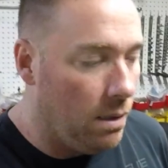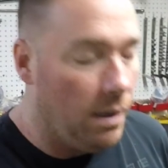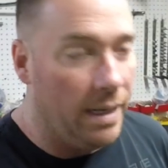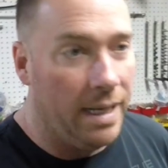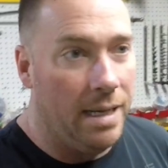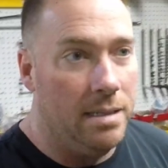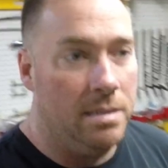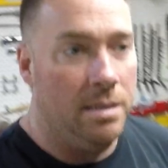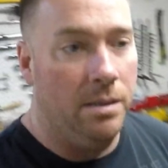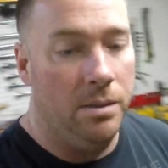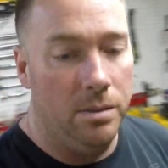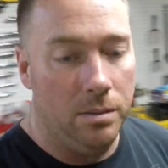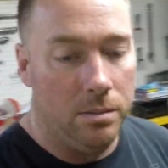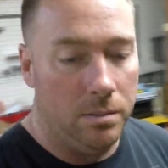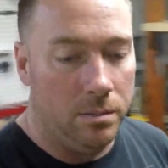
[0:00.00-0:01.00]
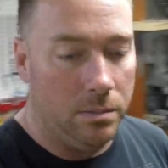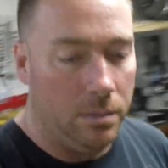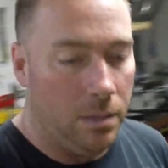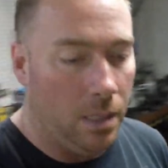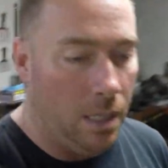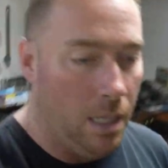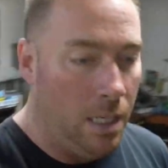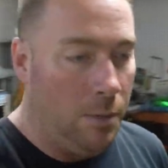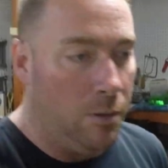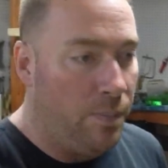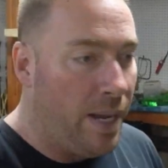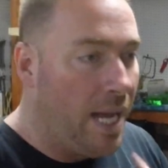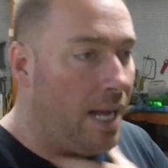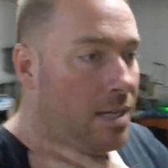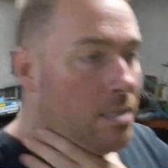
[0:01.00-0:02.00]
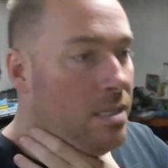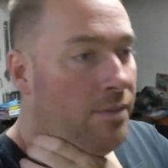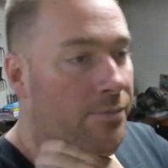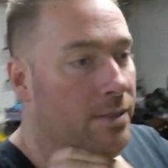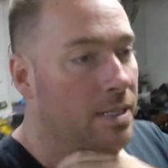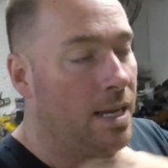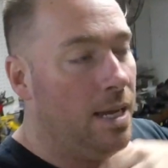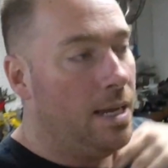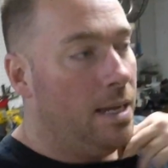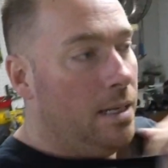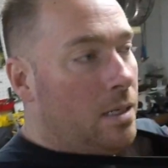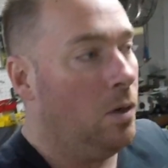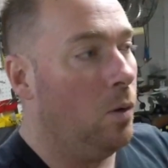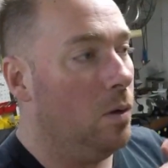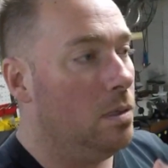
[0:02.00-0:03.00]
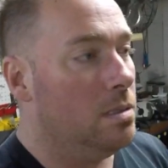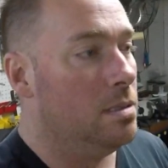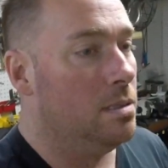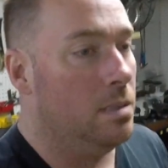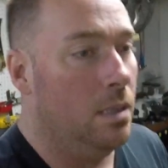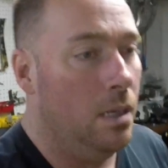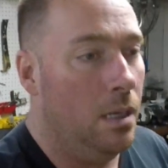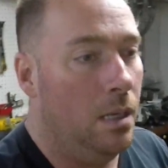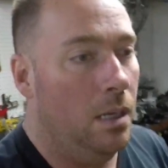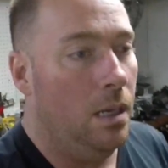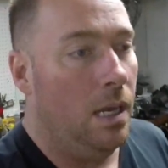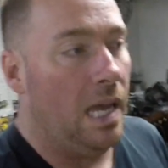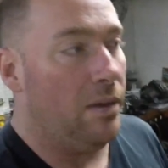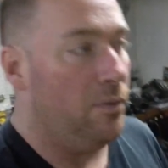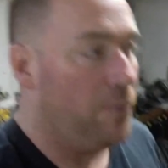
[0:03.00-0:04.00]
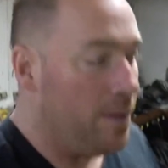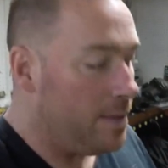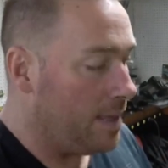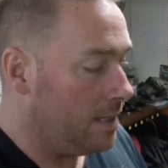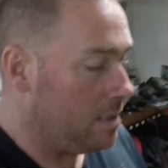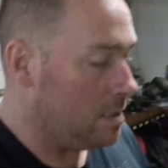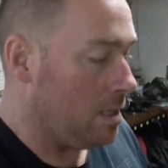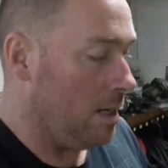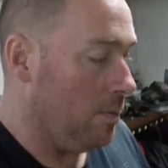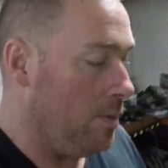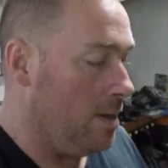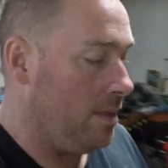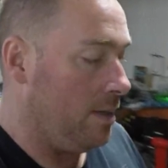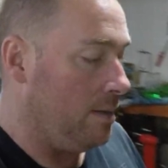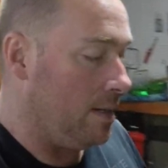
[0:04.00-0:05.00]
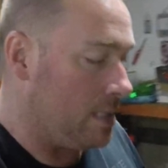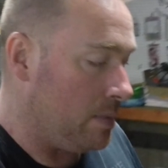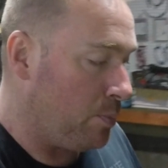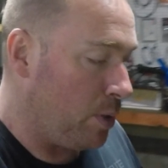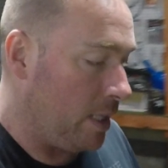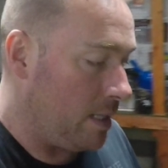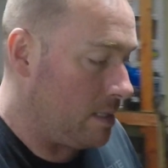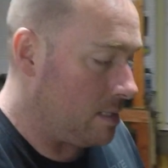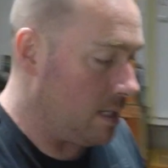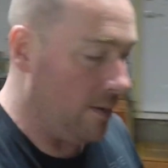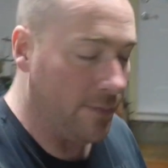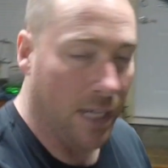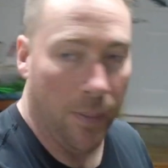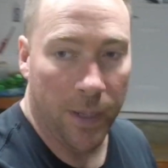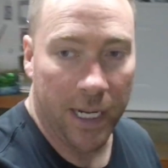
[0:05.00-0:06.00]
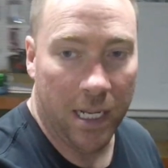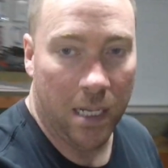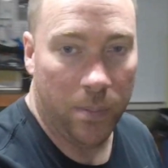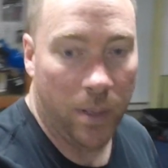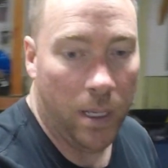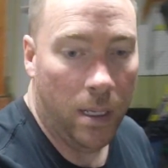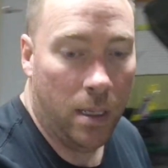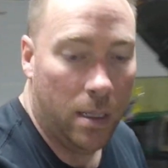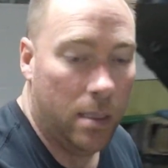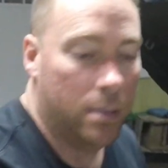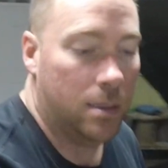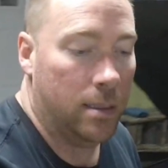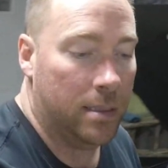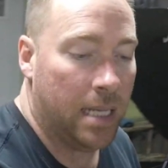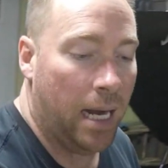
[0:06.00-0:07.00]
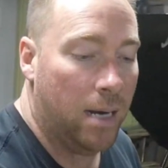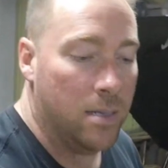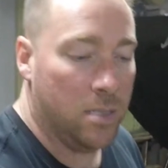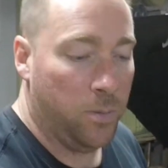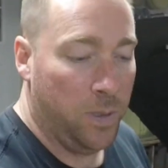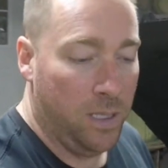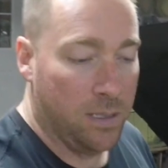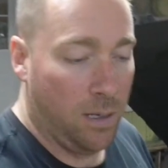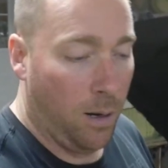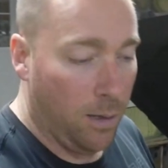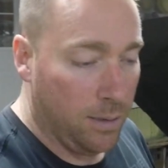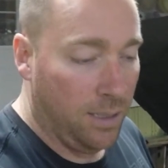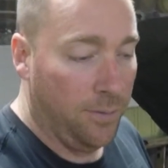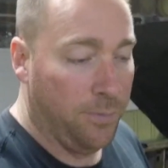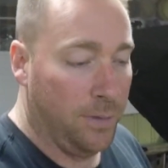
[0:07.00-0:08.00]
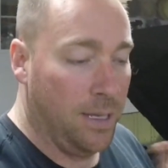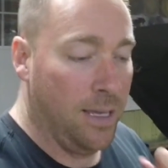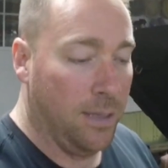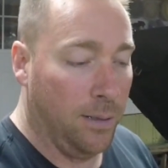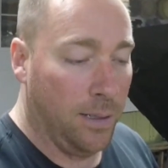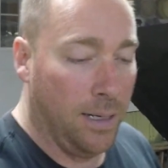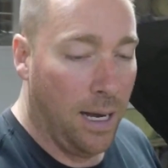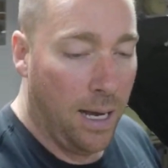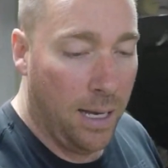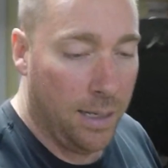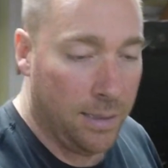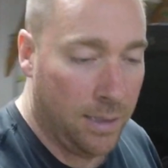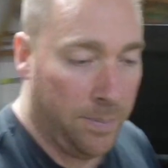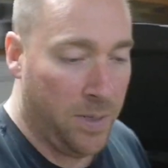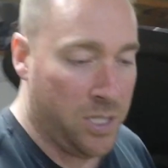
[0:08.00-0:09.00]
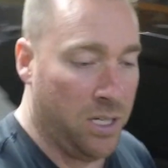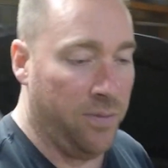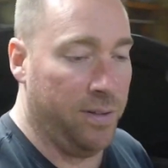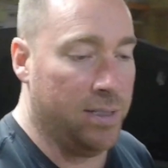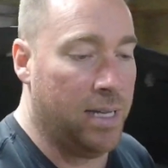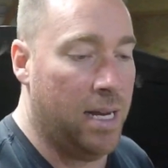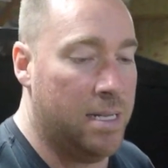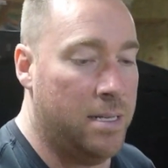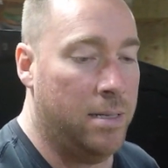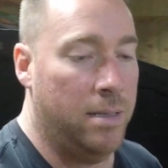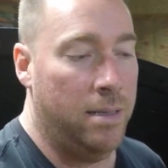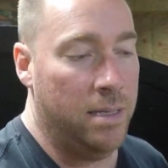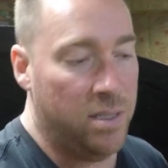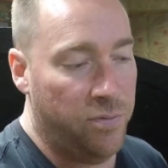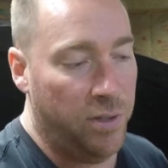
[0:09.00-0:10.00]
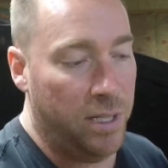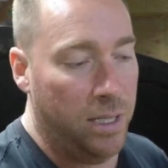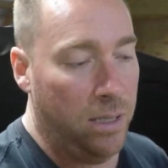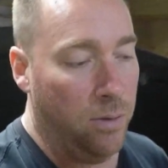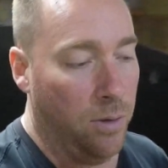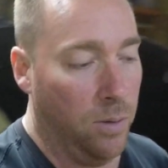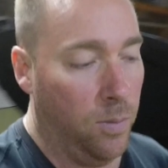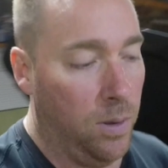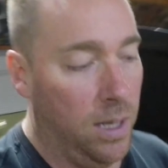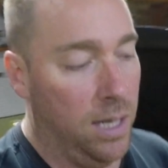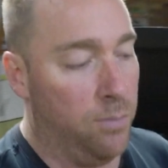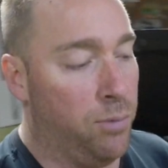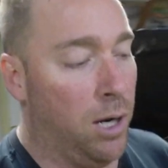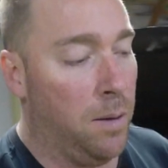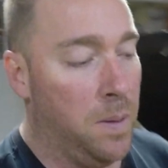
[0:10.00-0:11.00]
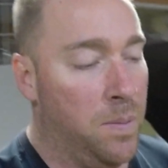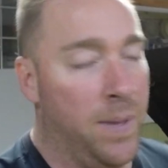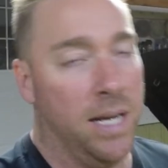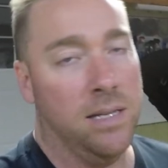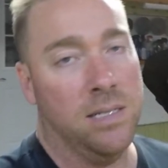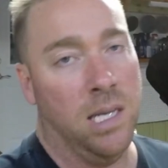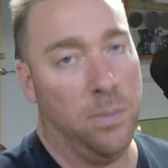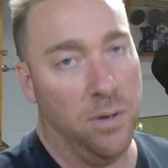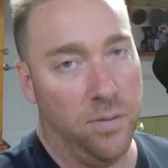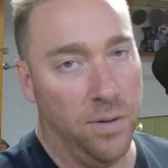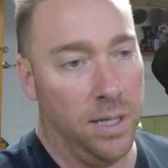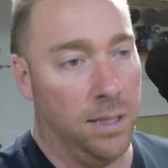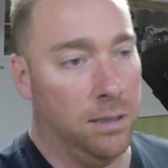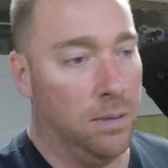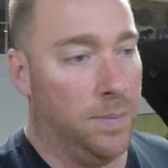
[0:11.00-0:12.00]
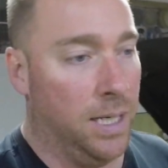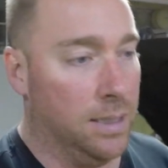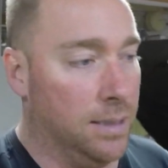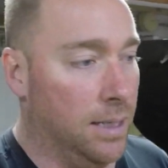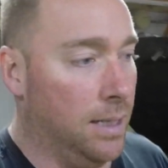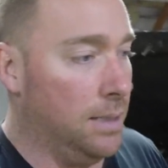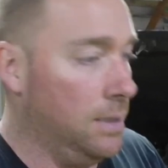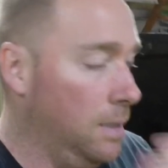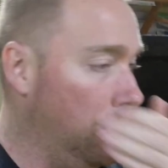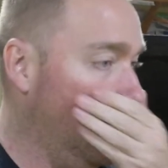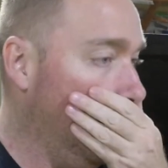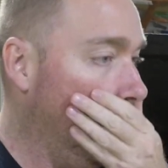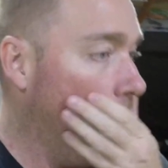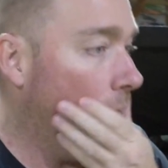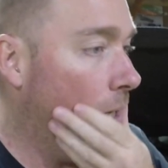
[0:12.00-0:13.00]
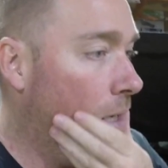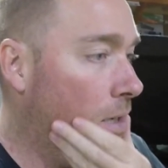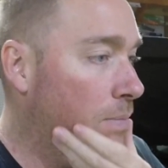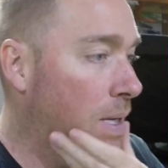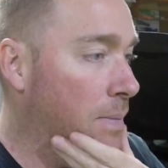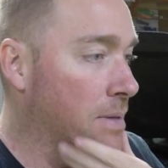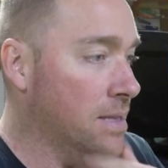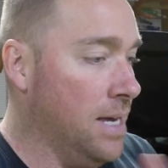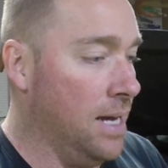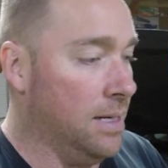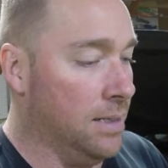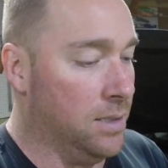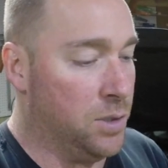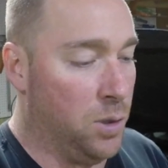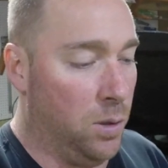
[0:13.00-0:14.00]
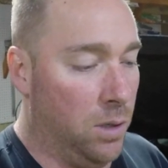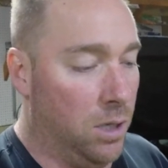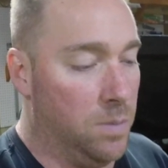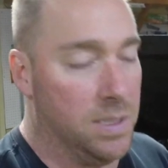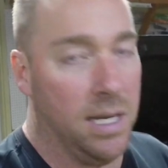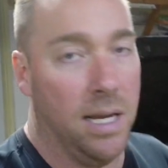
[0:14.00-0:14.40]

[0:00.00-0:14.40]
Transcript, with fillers: All right, guys, so uh, we're back. It's a different day, of course. I have a few things to share with you. Got some pretty good stuff coming up. The tires and wheels are done for the E thirty-nine. I'm not sure if I'll attach it to this video or what. Probably make a separate video about that. Uh, maybe that and control arms.